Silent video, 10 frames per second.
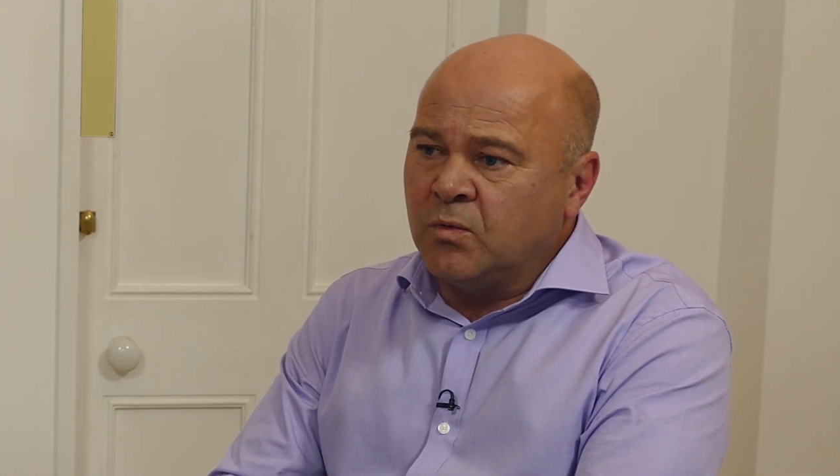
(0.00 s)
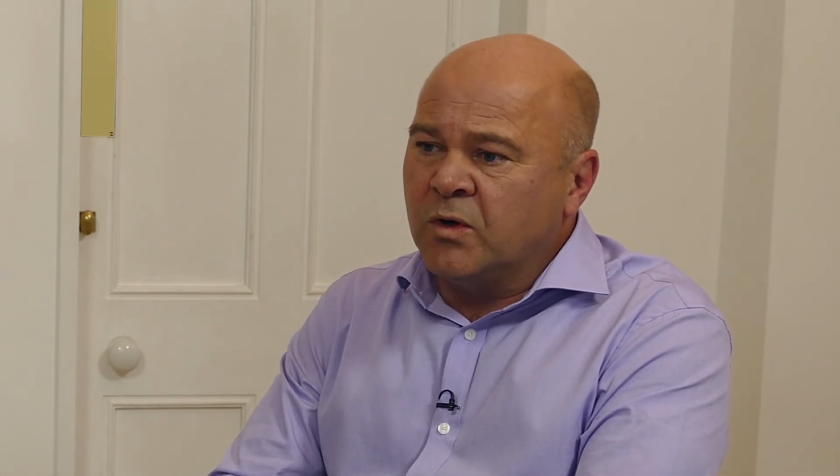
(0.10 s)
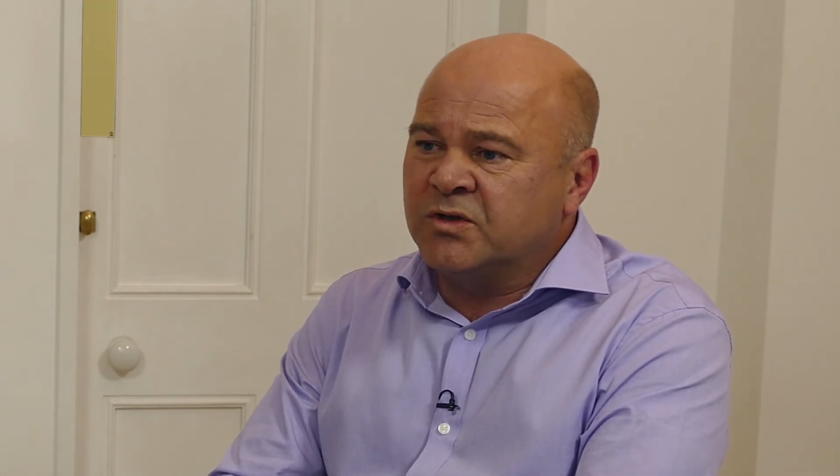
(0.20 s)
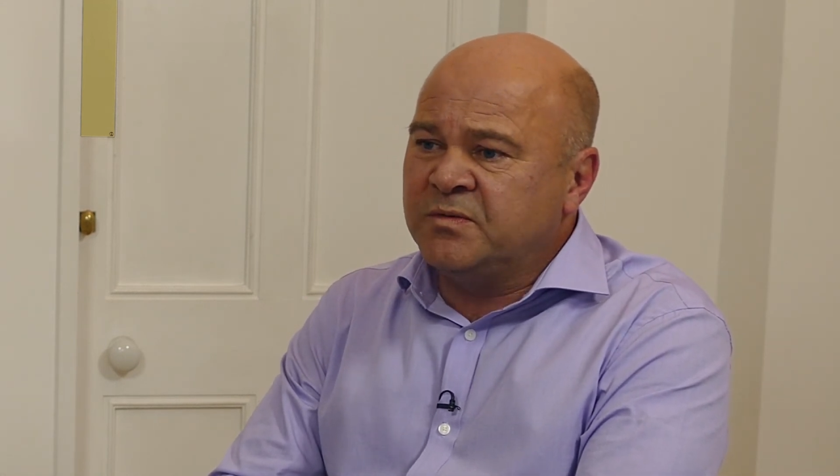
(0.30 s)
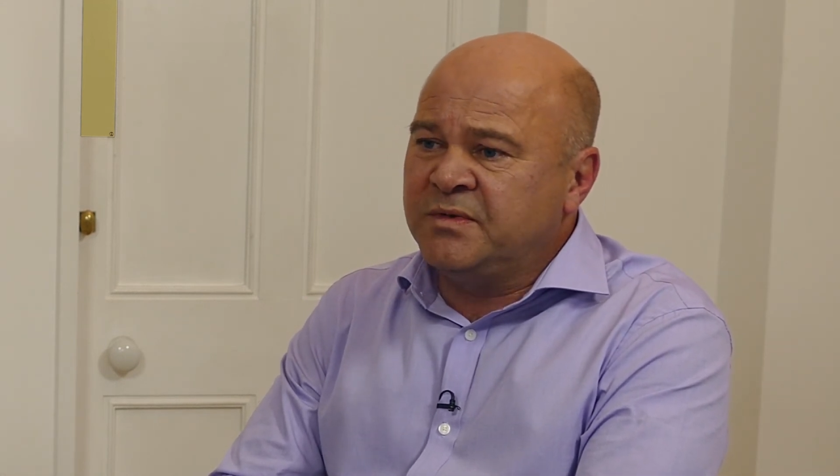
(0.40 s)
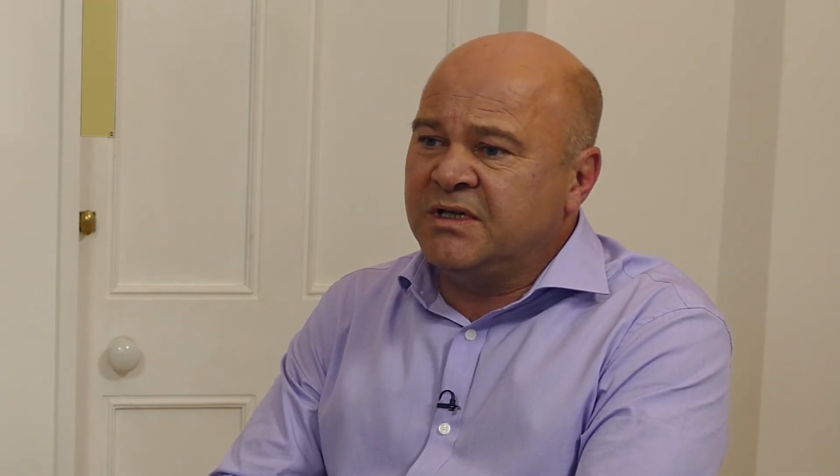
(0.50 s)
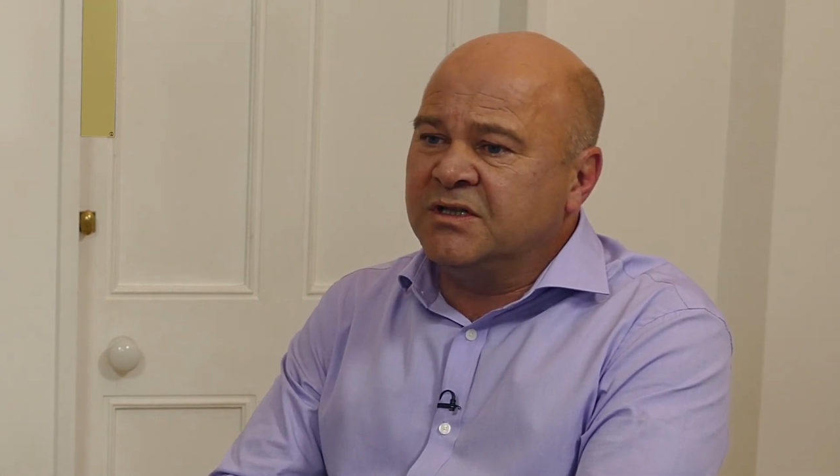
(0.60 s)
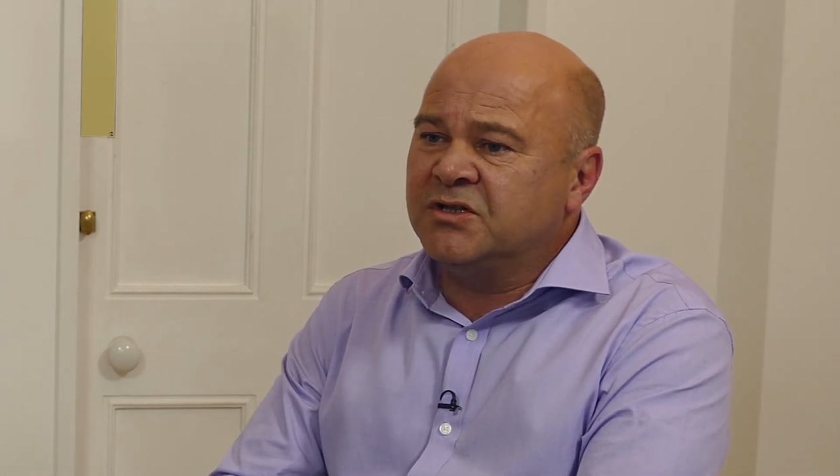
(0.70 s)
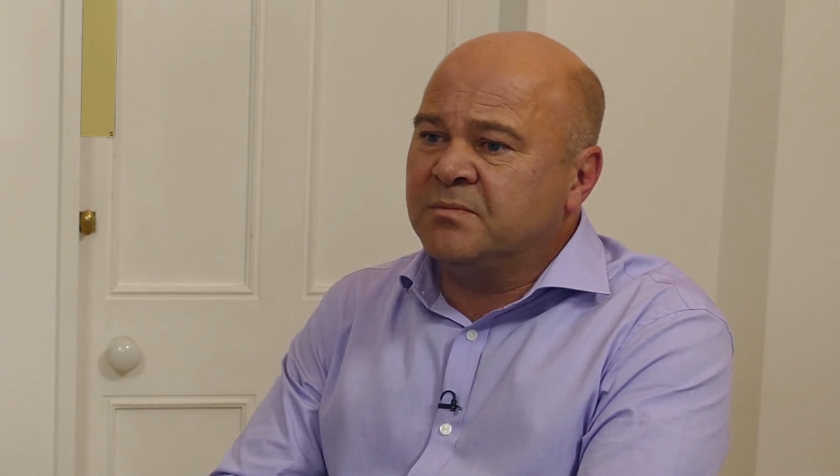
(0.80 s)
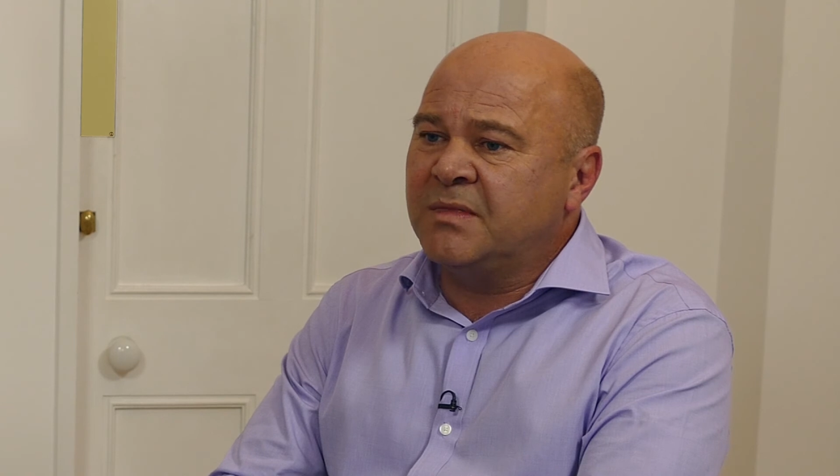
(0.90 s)
You want to
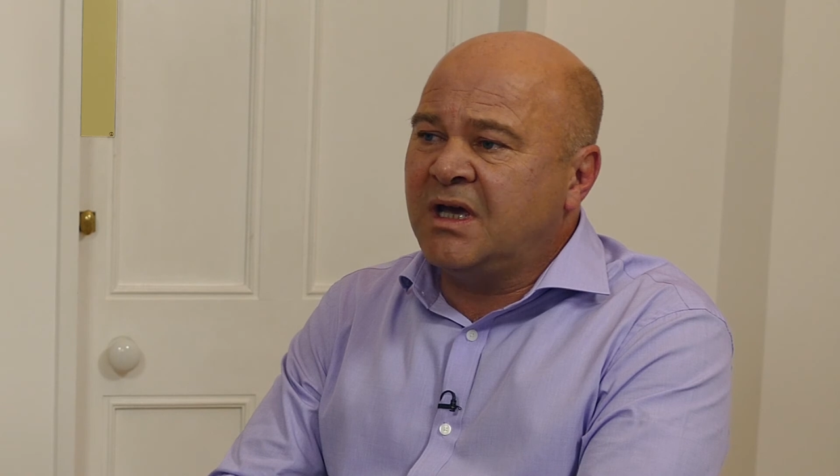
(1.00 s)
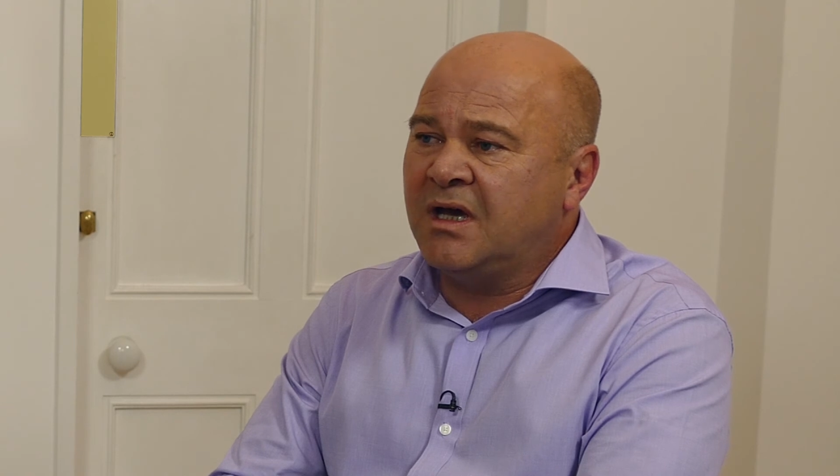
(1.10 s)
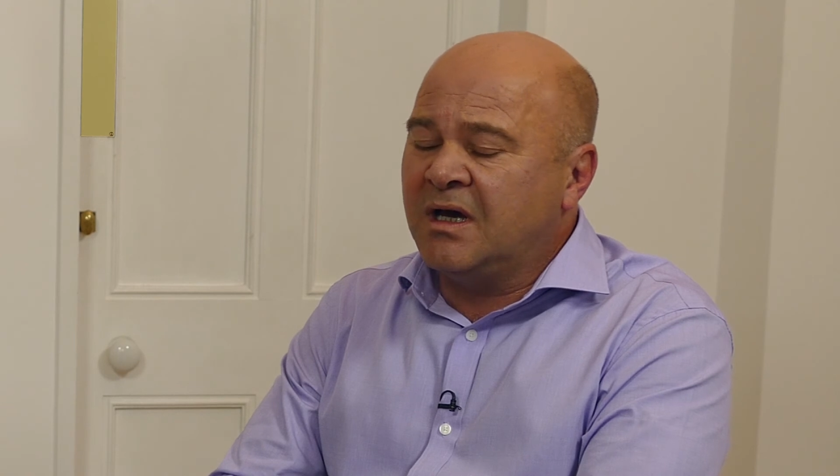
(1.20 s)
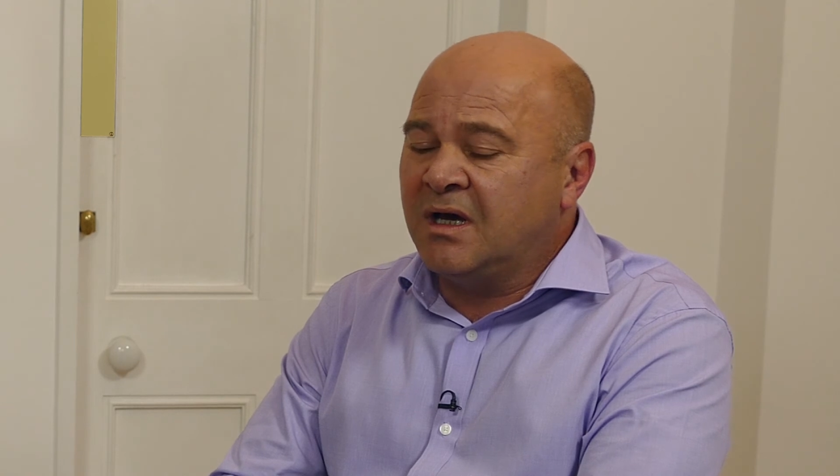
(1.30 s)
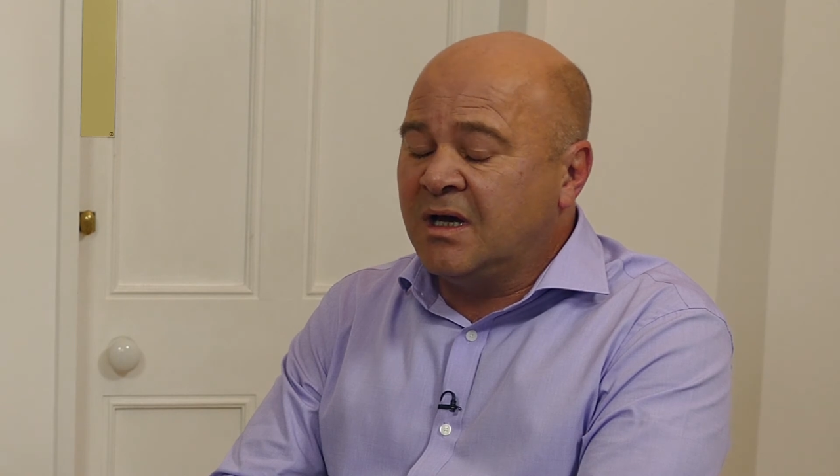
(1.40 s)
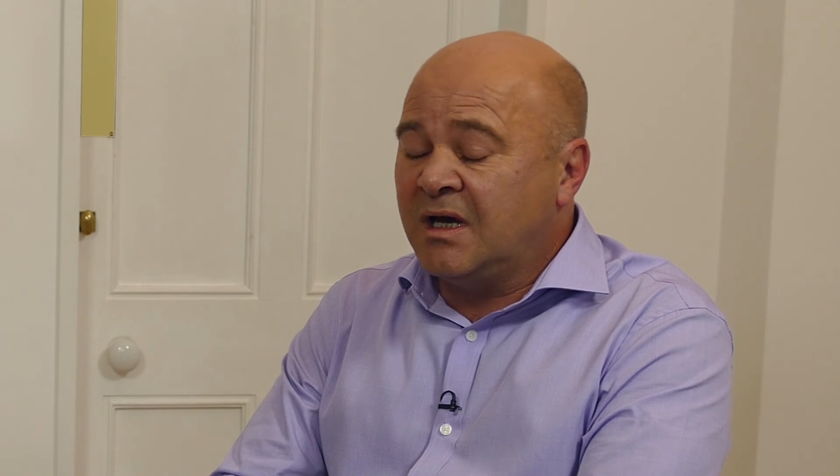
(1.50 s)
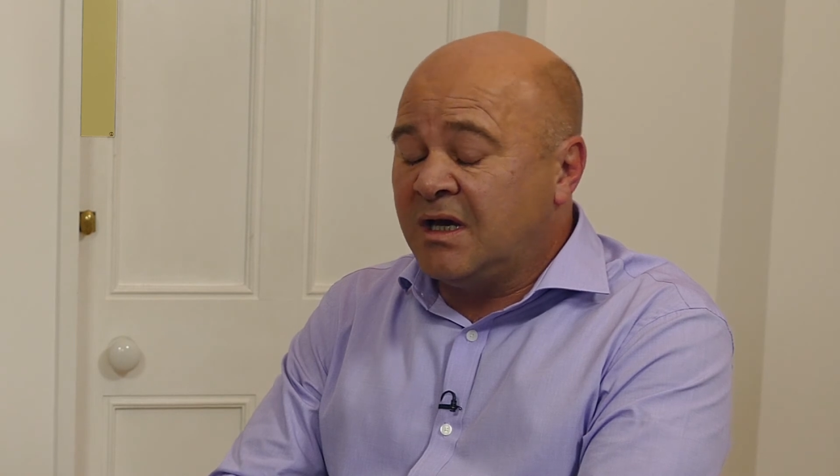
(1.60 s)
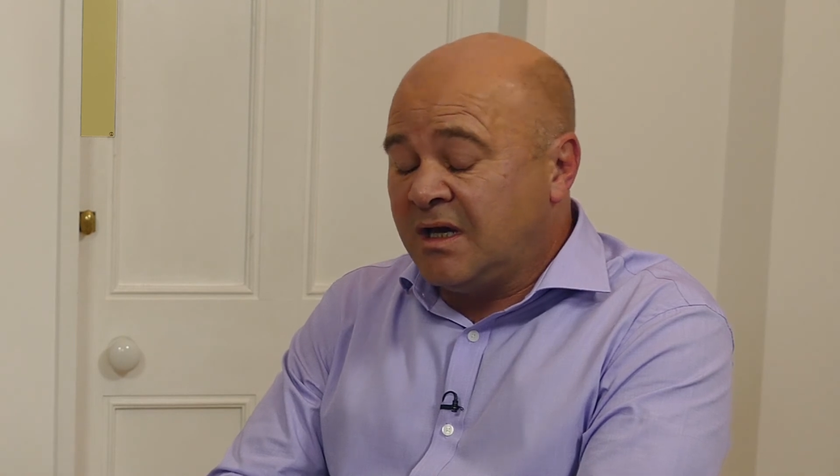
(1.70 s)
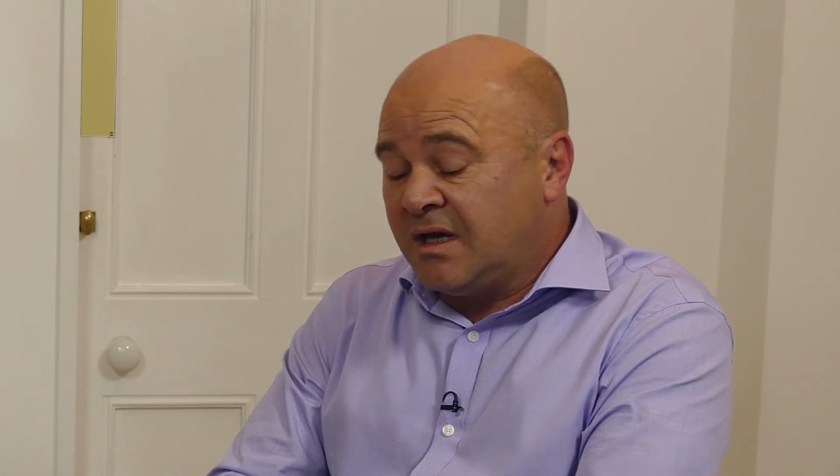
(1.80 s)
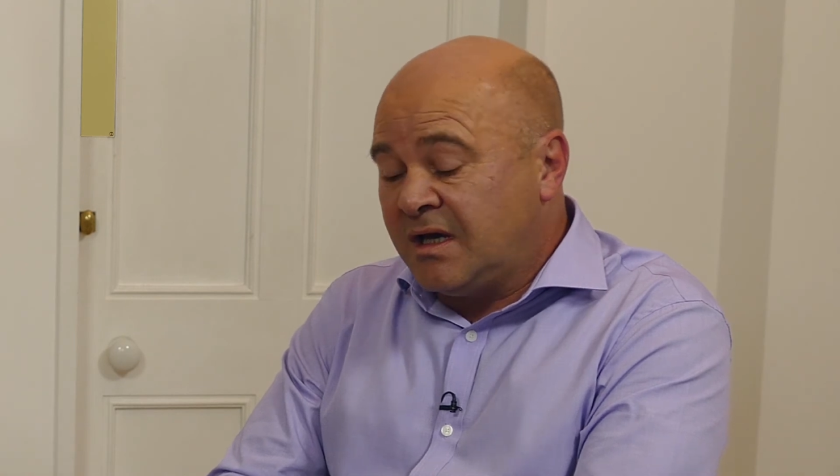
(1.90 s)
be
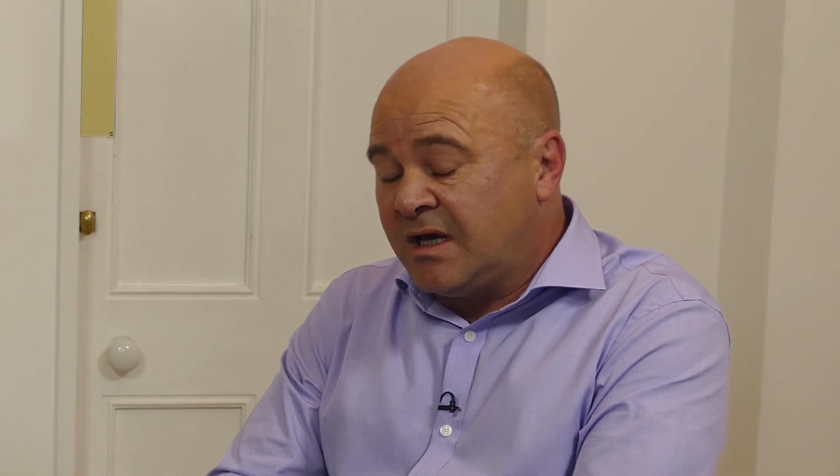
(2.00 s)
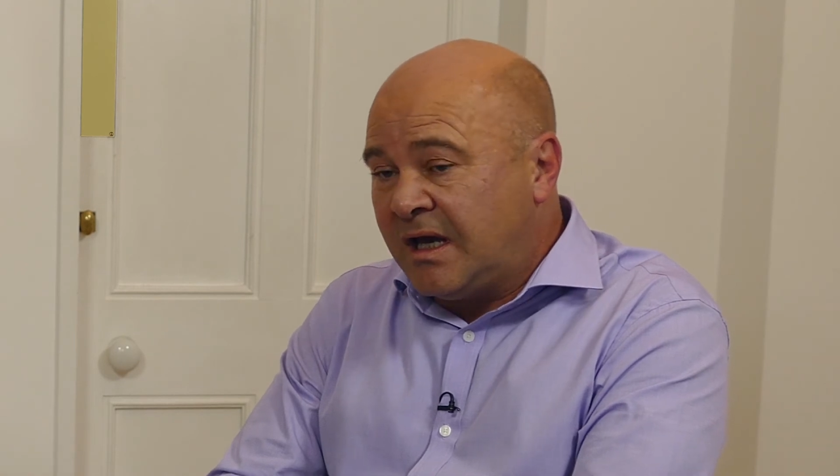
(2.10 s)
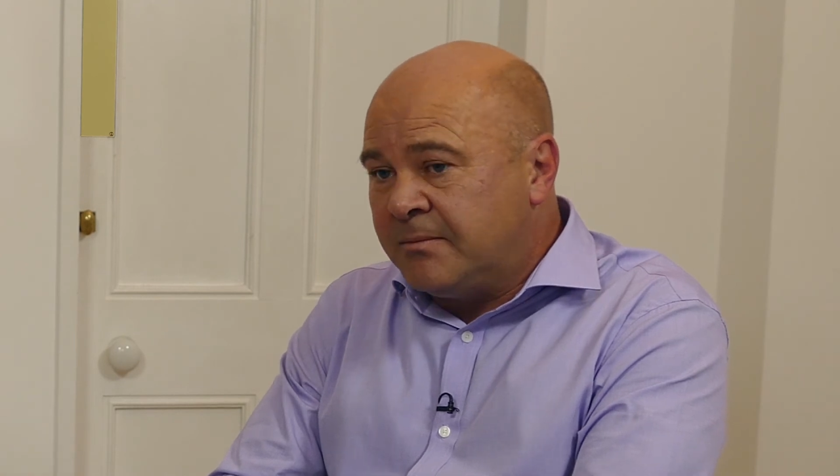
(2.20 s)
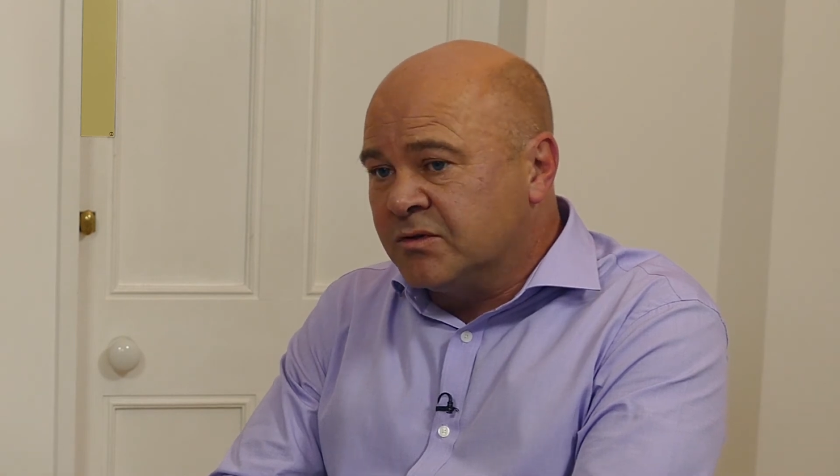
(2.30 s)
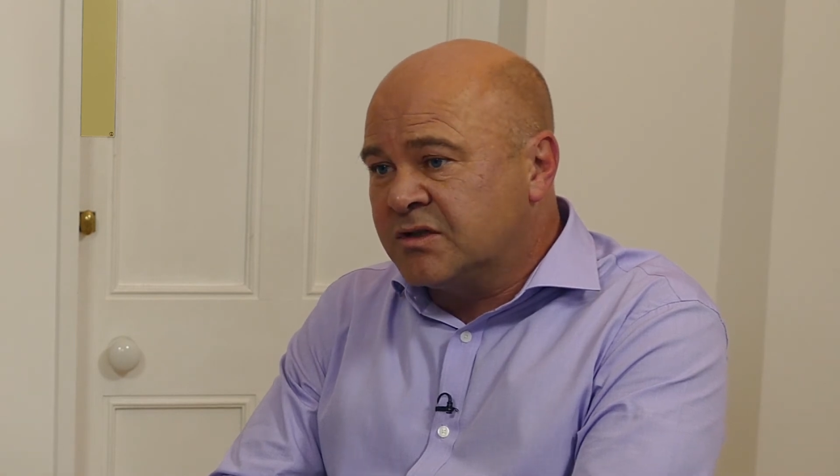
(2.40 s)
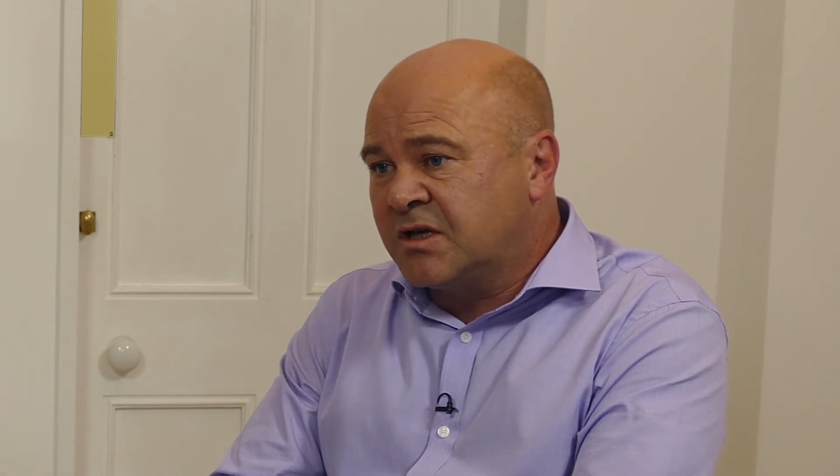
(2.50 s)
able